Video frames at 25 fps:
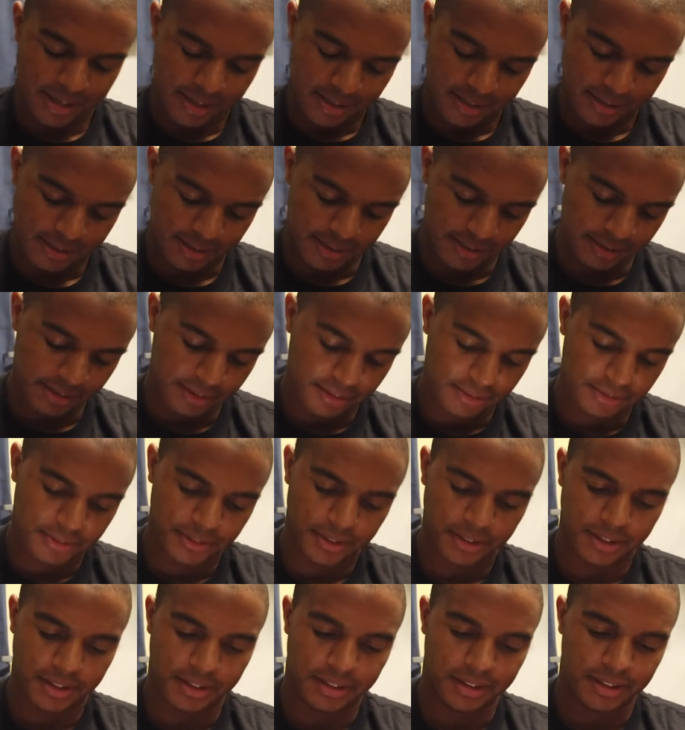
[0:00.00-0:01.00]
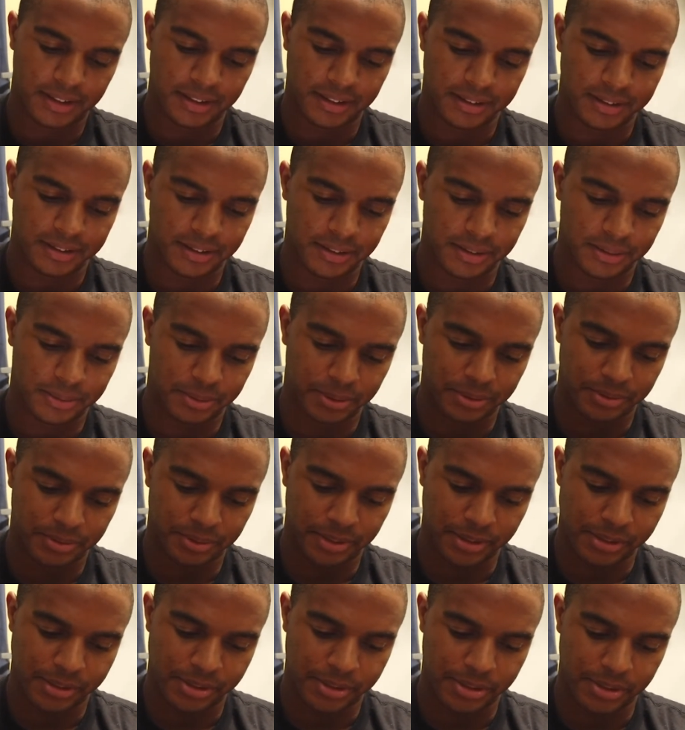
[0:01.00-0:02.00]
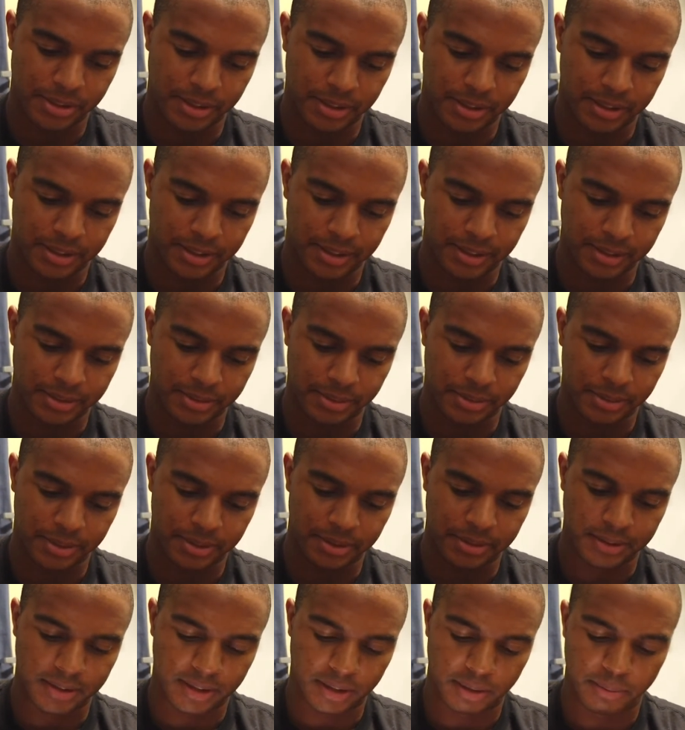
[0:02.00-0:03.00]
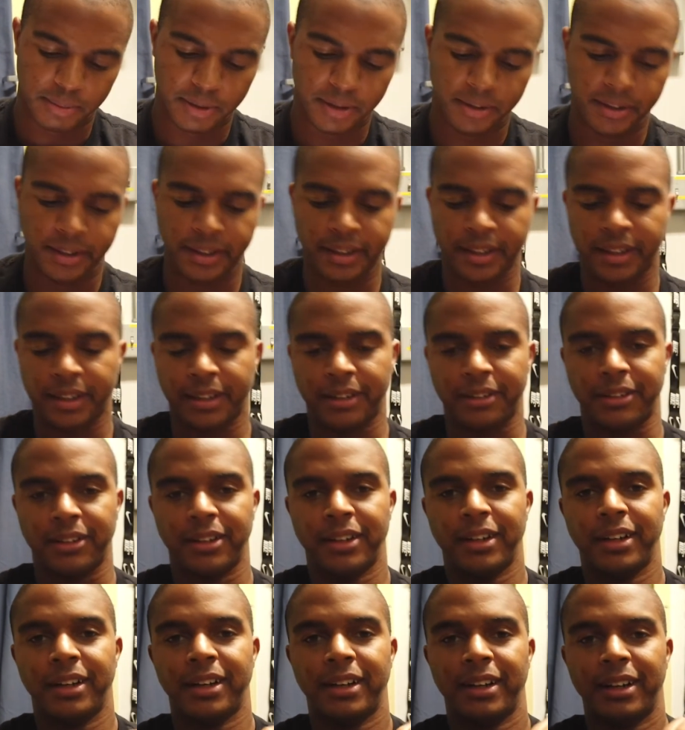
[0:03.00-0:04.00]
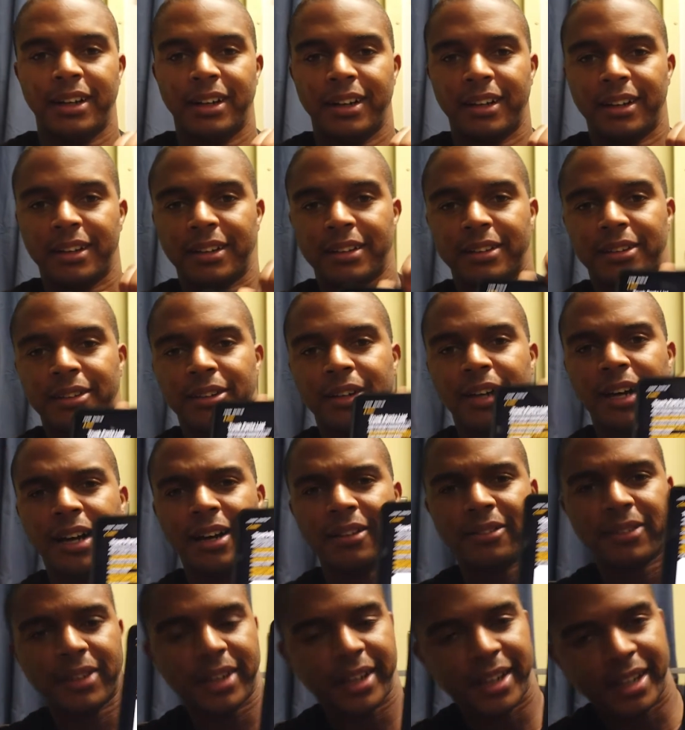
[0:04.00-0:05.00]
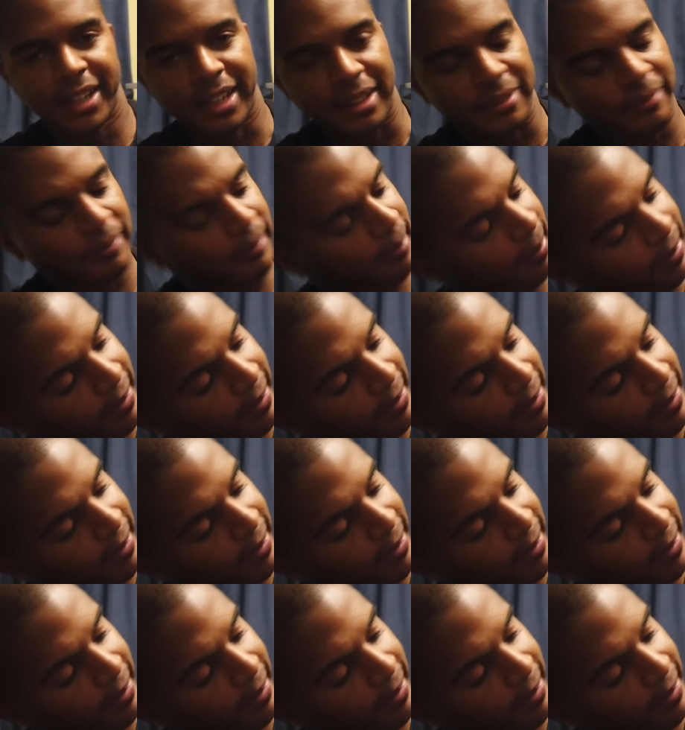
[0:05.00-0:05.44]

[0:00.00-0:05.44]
So this is for the car. Let's do the one for the truck, because that's what we're going to talk about right now. So I've got